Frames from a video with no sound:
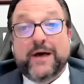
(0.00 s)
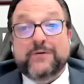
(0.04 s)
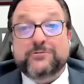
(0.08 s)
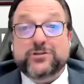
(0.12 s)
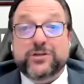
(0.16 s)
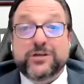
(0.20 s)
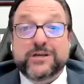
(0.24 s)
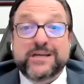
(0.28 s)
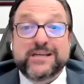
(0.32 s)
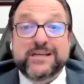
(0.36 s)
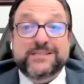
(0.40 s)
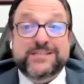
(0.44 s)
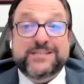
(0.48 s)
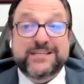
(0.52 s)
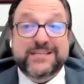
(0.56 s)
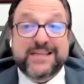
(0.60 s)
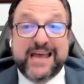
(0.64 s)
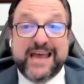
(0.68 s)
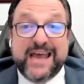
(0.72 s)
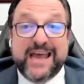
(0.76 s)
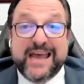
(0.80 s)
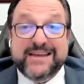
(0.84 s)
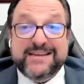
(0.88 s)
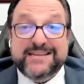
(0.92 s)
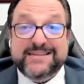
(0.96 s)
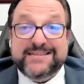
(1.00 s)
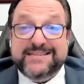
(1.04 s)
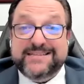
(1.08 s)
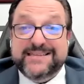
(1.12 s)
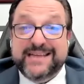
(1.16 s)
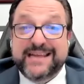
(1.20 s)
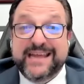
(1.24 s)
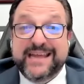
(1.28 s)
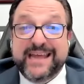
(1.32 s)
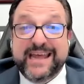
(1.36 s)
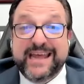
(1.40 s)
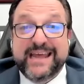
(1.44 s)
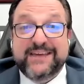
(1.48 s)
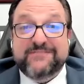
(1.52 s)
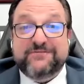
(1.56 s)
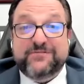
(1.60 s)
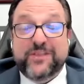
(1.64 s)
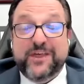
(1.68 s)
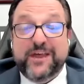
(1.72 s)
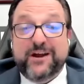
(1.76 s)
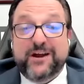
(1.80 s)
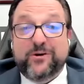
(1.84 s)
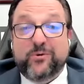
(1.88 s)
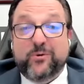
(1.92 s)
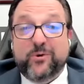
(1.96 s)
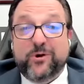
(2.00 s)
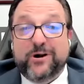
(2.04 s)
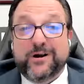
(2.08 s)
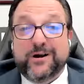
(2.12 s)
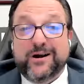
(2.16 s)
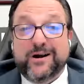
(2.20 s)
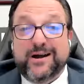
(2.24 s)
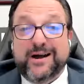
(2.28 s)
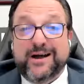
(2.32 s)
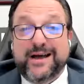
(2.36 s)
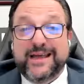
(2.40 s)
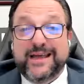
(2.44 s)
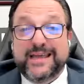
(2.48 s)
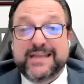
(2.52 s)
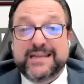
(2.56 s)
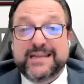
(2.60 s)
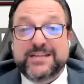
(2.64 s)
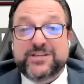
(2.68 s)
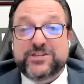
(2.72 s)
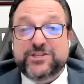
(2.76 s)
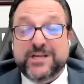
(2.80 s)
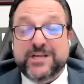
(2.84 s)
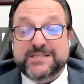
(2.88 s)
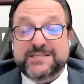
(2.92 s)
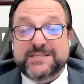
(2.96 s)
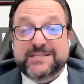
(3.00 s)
Well, I was looking today to see if there were any